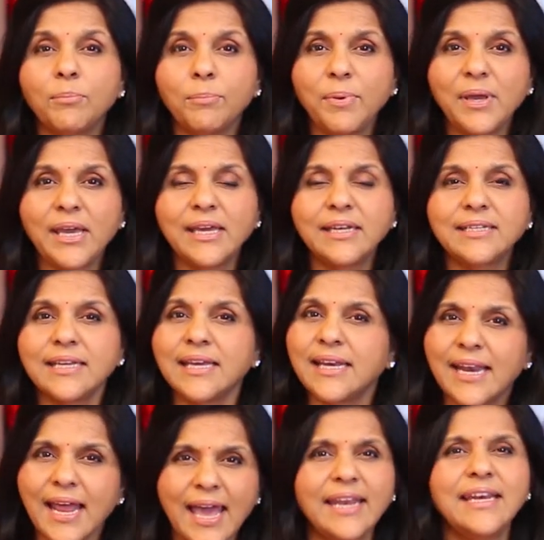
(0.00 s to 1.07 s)
be it in
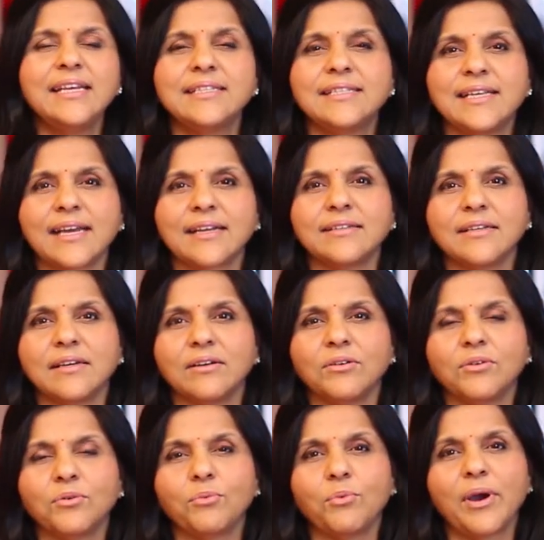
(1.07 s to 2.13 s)
any sector,
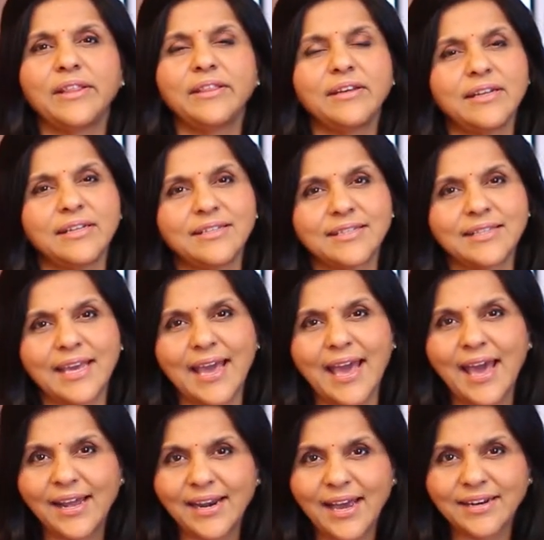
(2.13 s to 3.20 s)
whether it's the
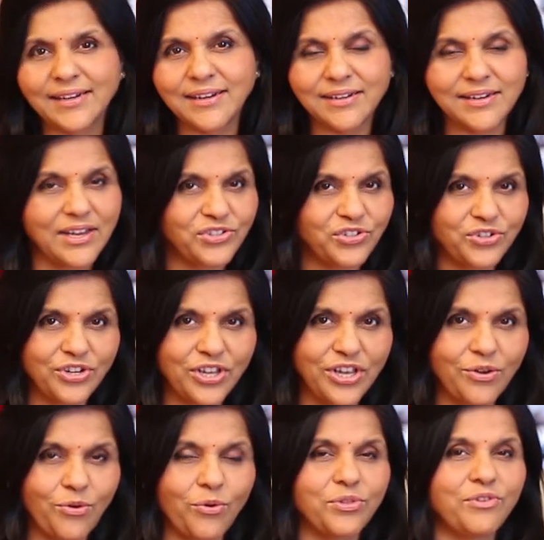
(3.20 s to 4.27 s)
airline industry
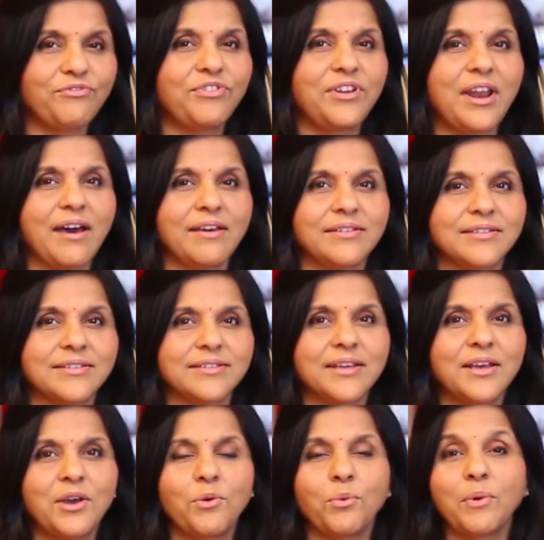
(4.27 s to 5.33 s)
or the finance,
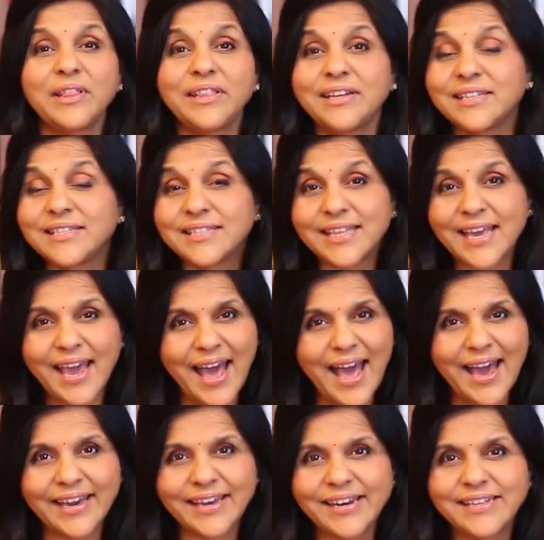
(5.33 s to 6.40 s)
whether it's the
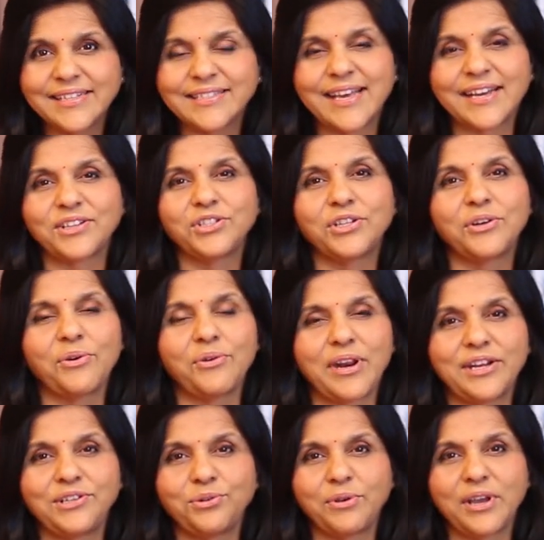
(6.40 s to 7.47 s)
agri sector or
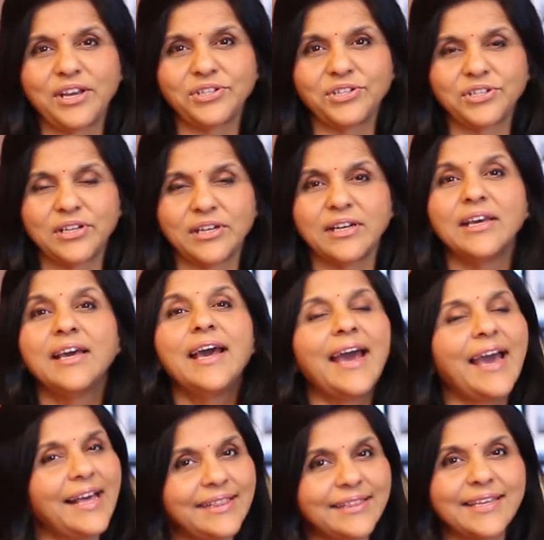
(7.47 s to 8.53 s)
education.
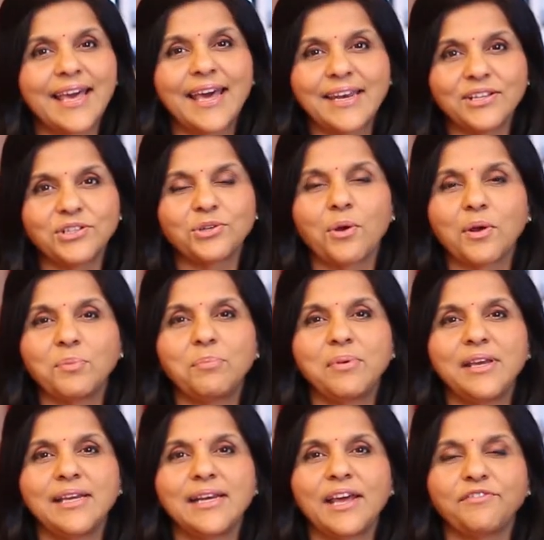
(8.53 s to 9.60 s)
Healthcare is not
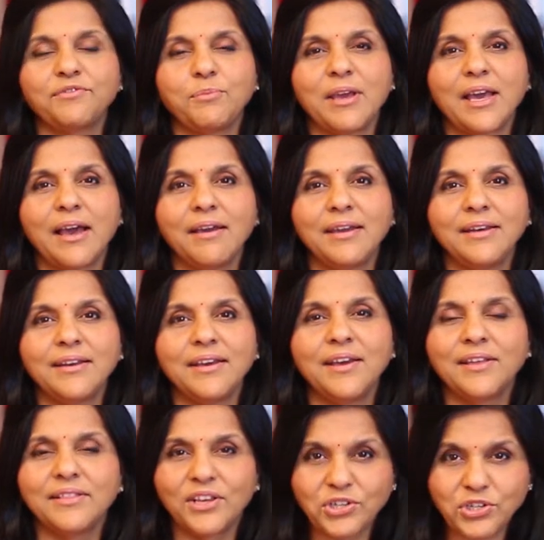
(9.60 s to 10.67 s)
being left behind.
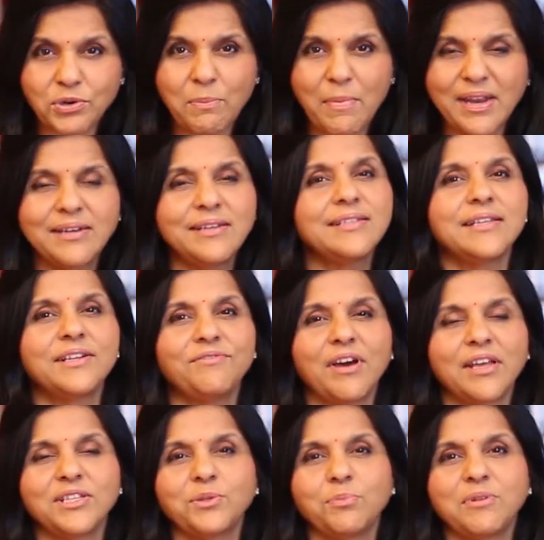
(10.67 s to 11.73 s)
There are tremendous
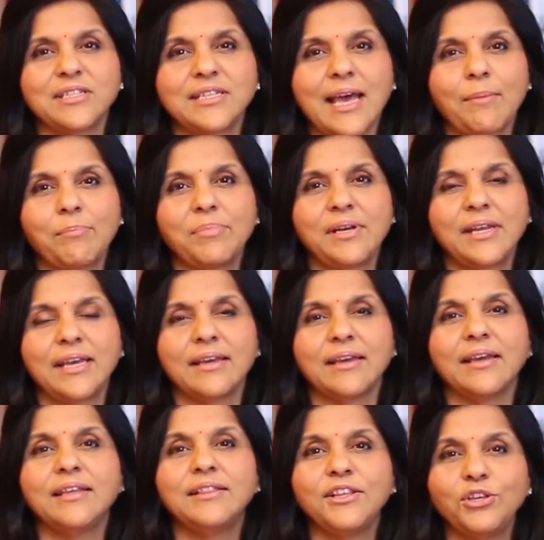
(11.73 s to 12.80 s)
advancements happening
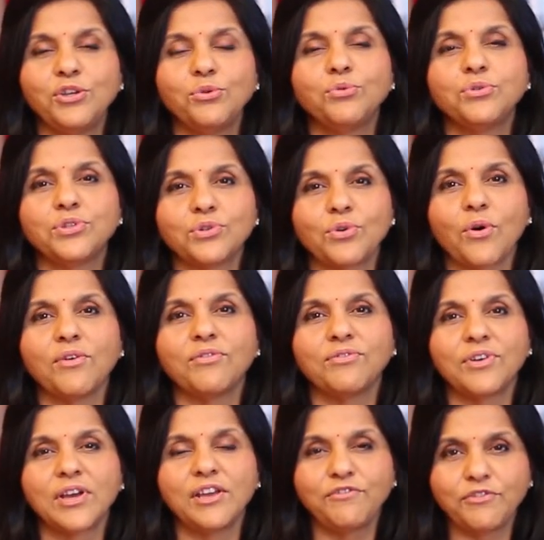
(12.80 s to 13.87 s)
in the use of
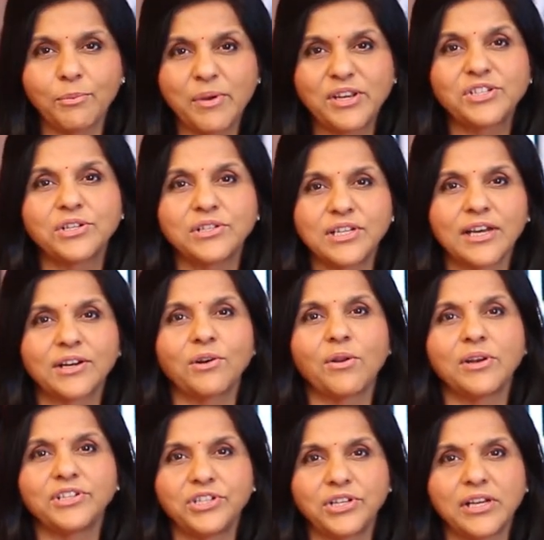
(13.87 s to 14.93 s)
information
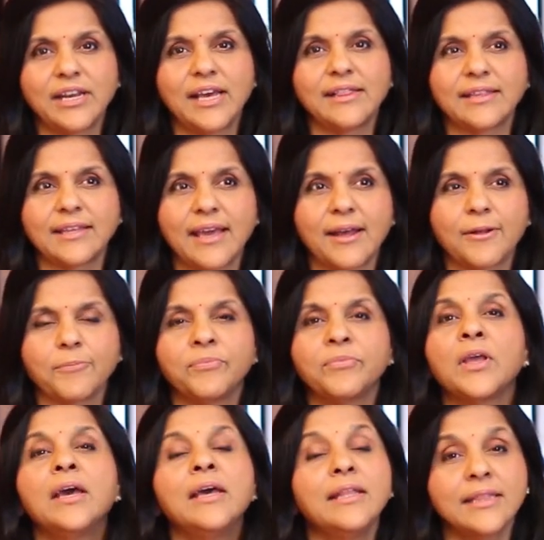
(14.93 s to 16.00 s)
technology in
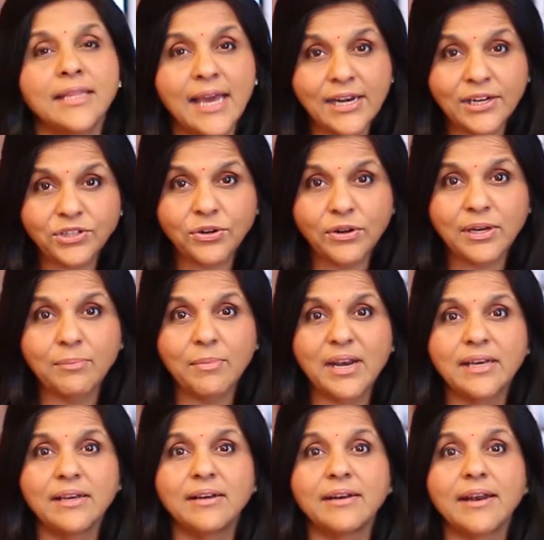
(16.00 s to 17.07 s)
healthcare. The electronic
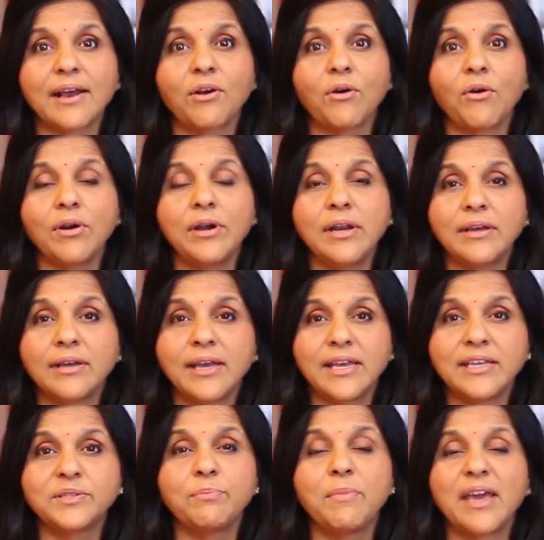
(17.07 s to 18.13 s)
medical record
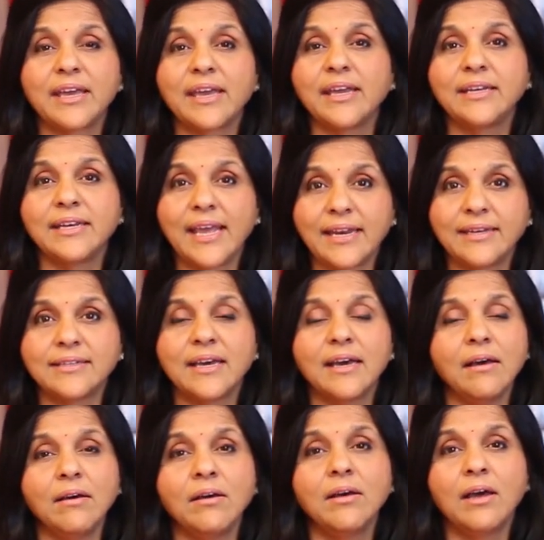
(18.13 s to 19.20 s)
is making
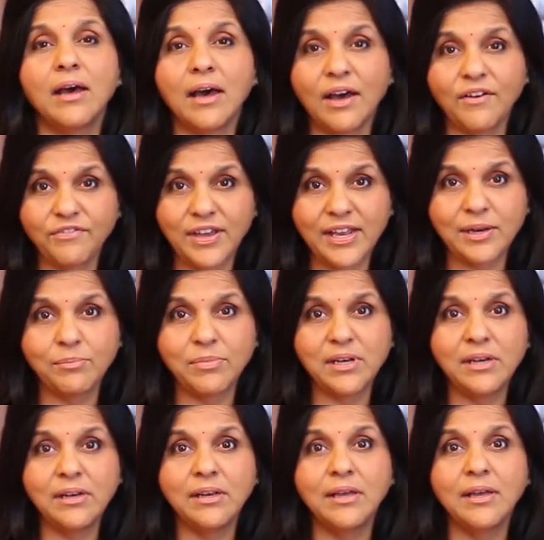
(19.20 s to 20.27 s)
data available
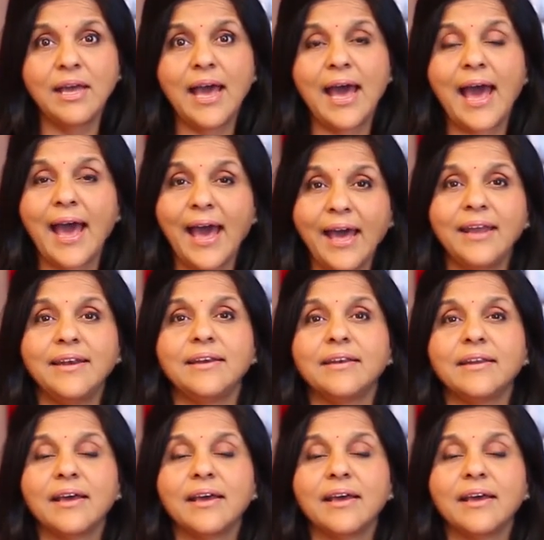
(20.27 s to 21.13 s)
and